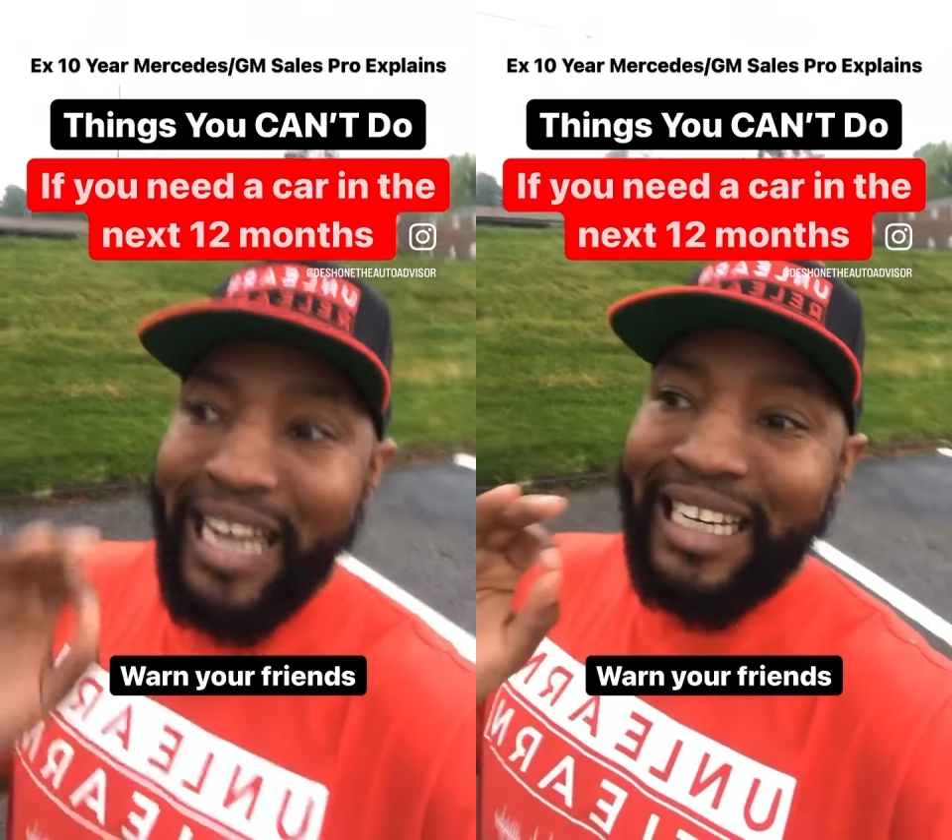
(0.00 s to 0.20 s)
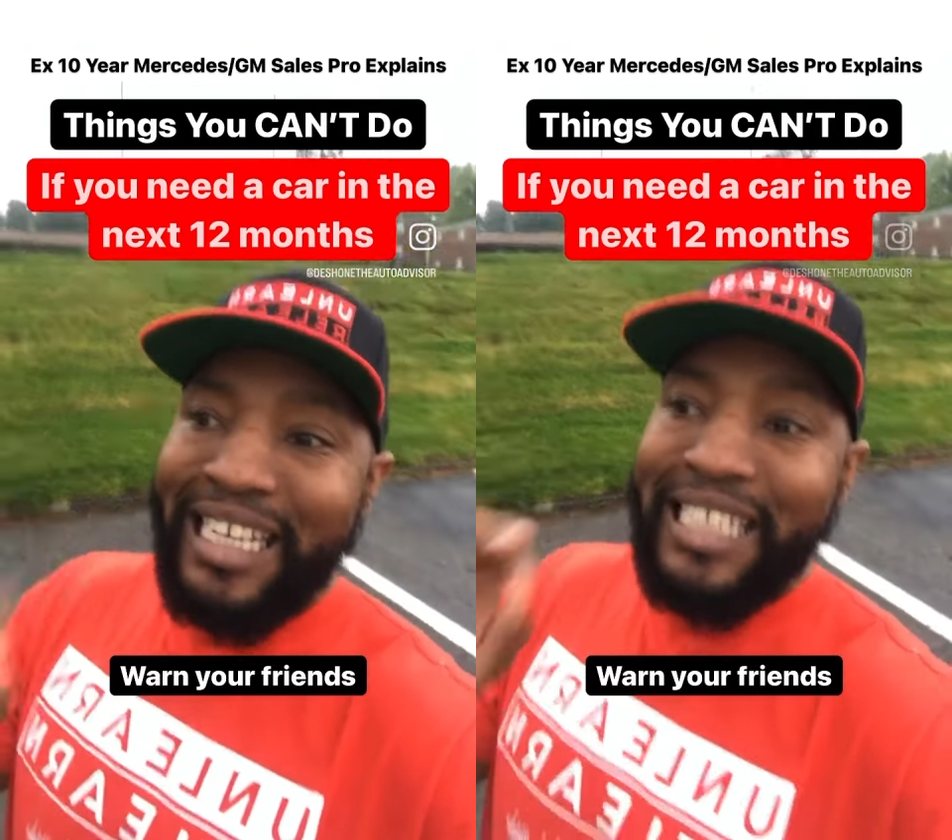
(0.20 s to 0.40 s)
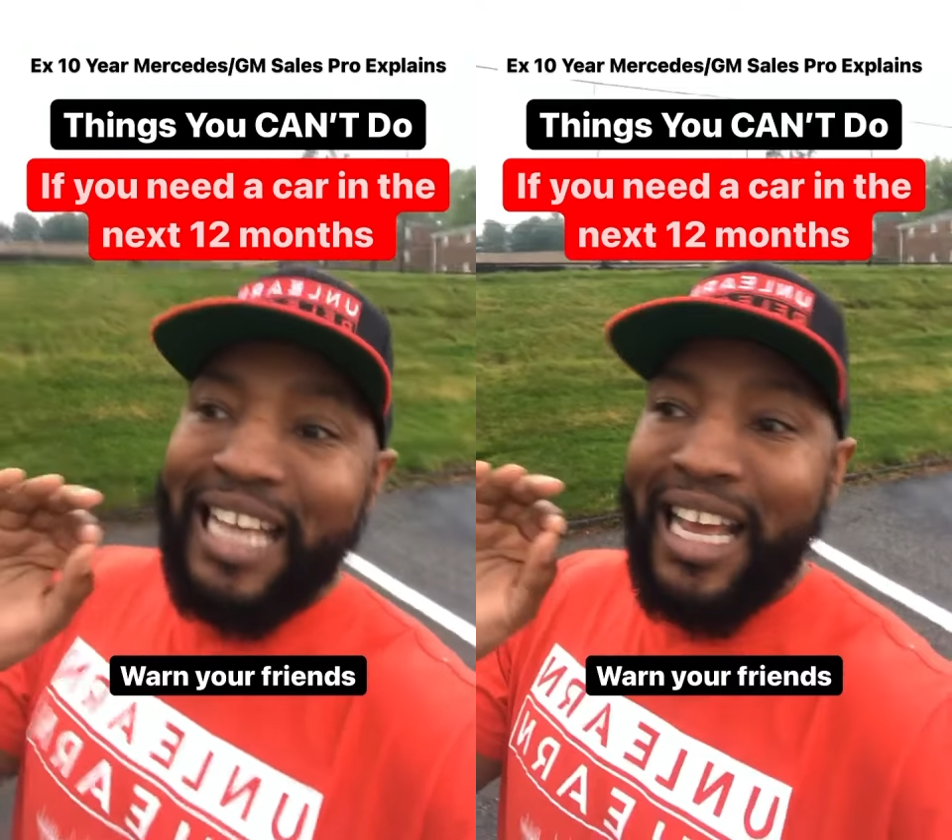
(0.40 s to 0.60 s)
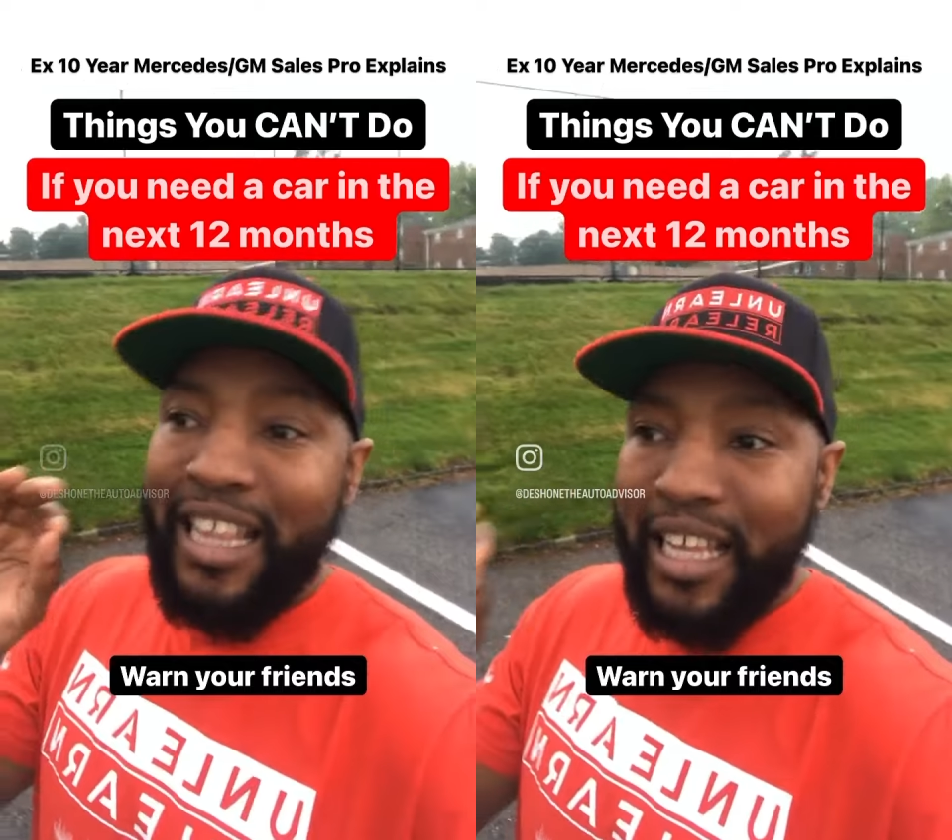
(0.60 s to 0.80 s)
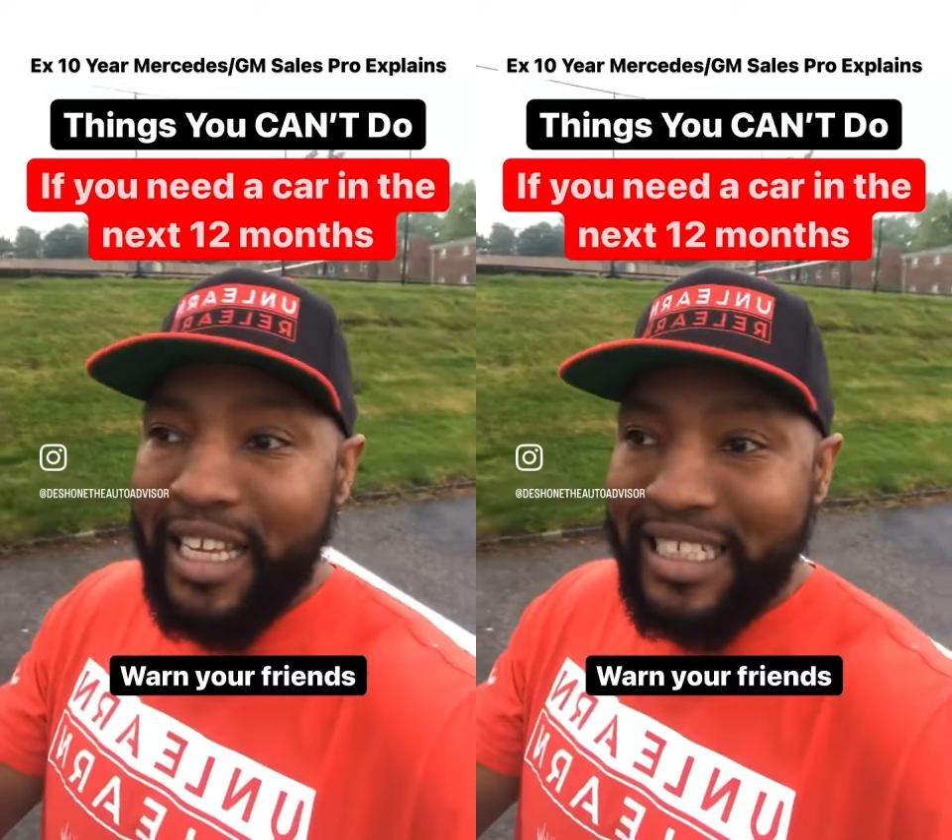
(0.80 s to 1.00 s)
least
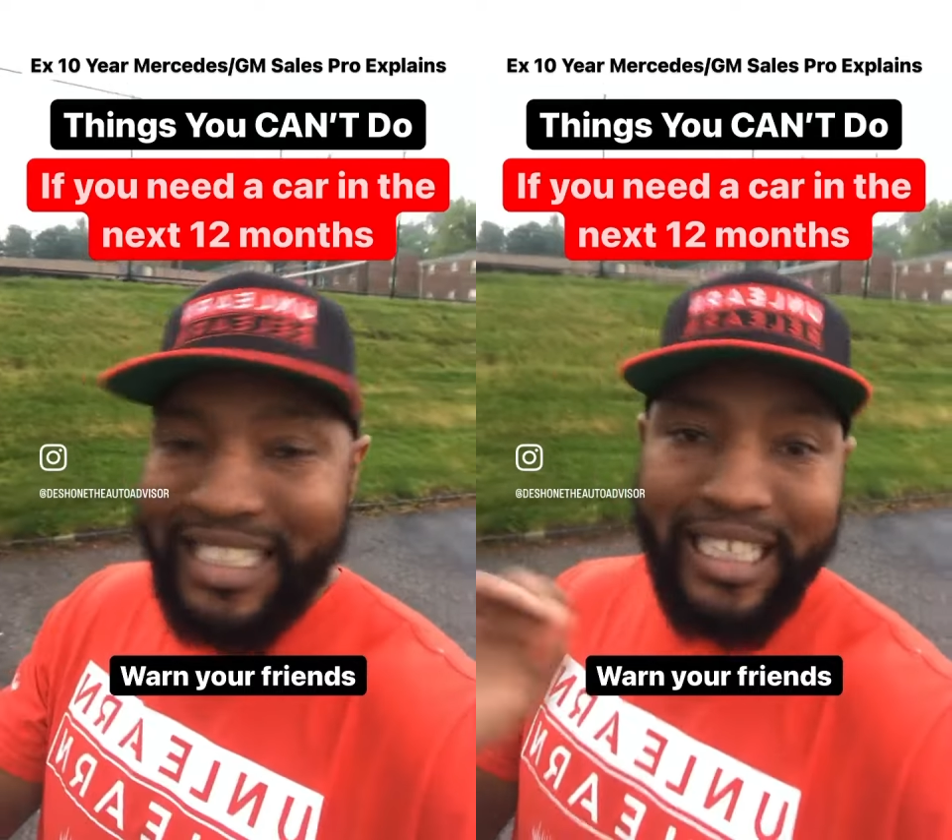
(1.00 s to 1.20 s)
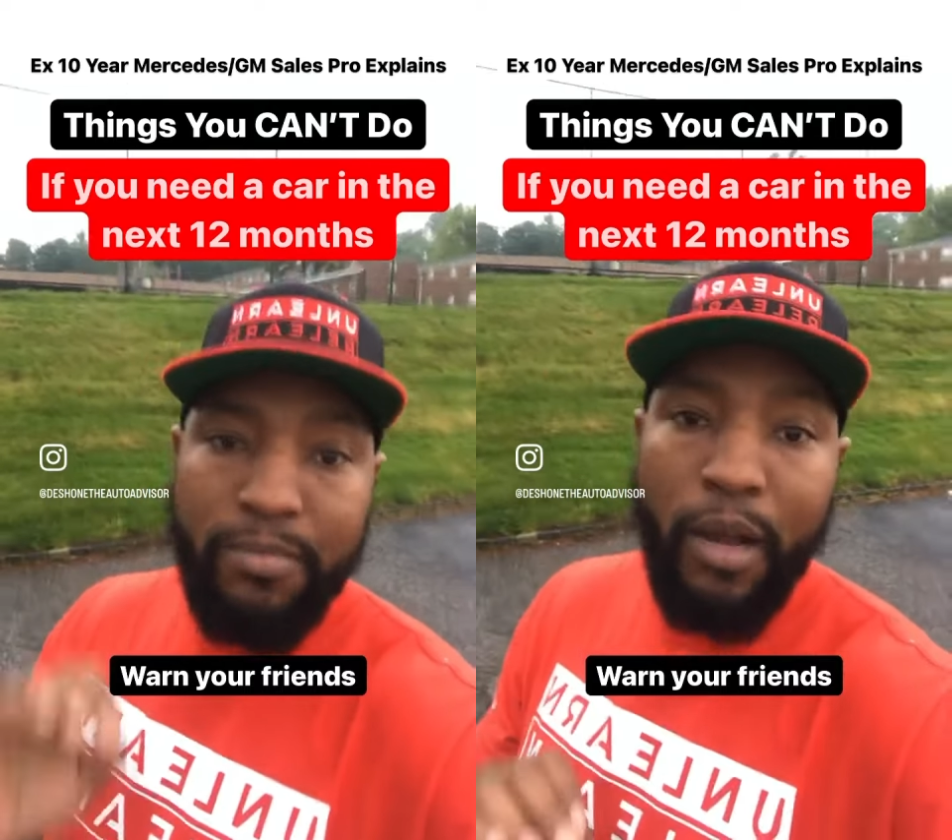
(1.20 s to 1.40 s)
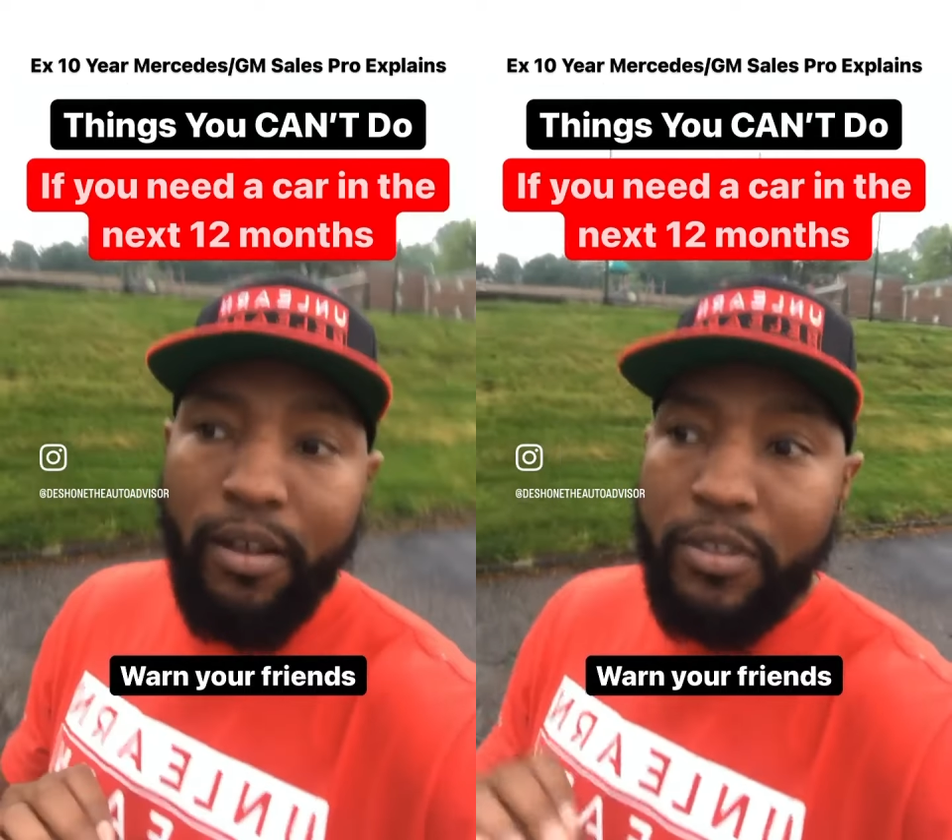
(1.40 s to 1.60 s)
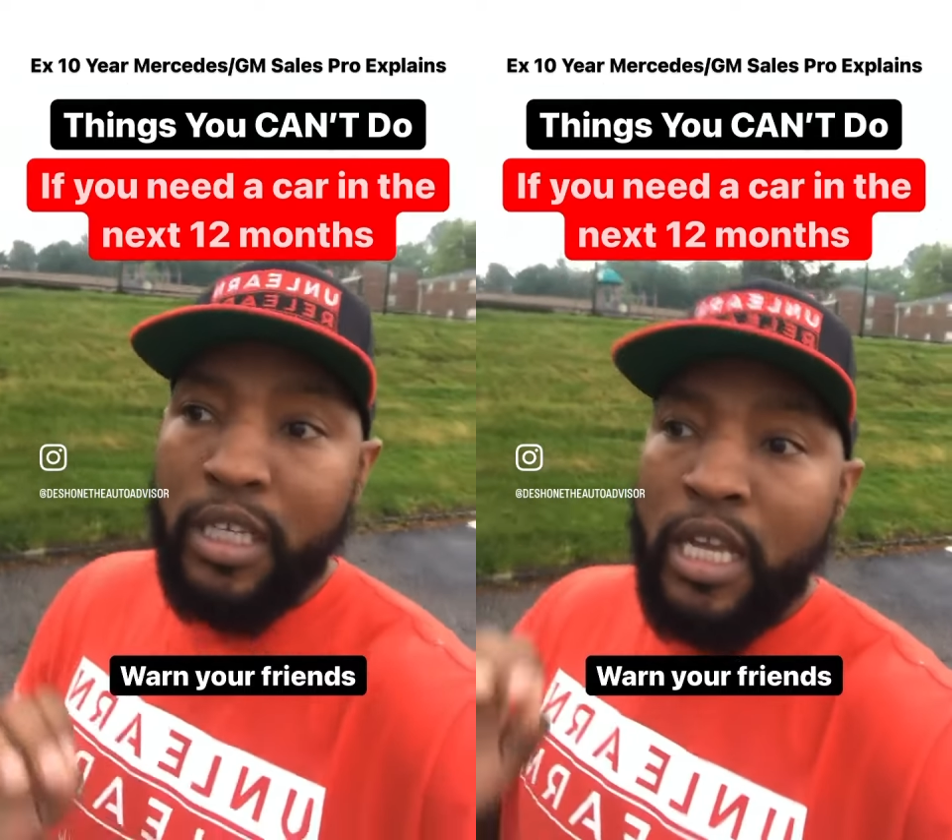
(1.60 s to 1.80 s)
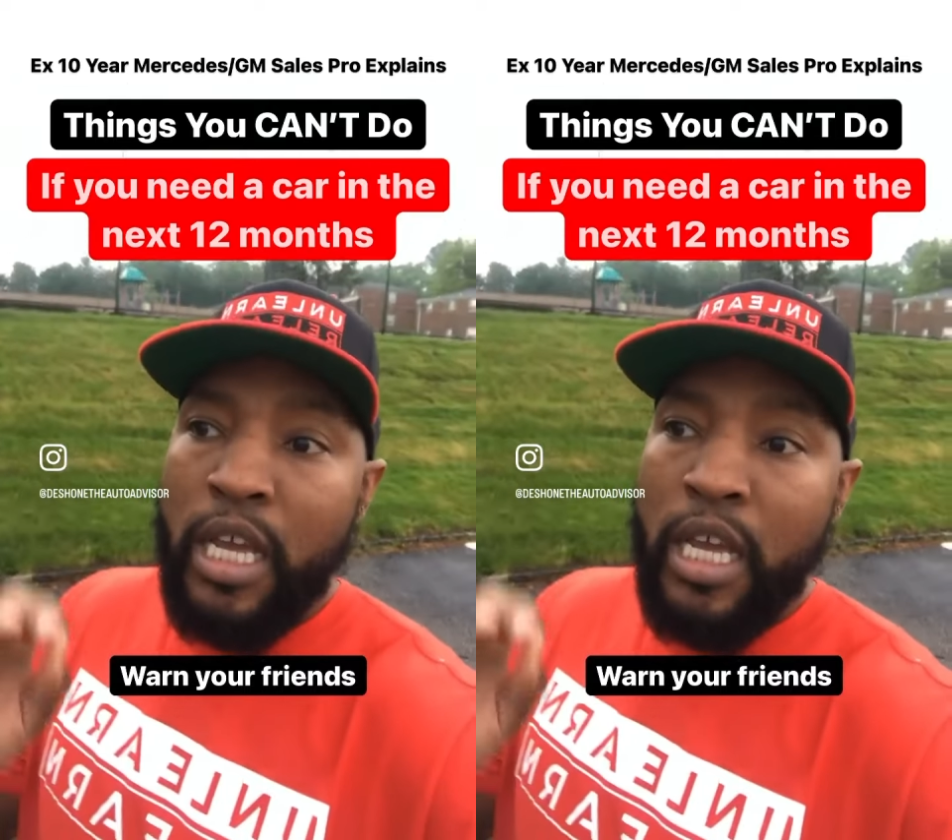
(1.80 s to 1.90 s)
six months,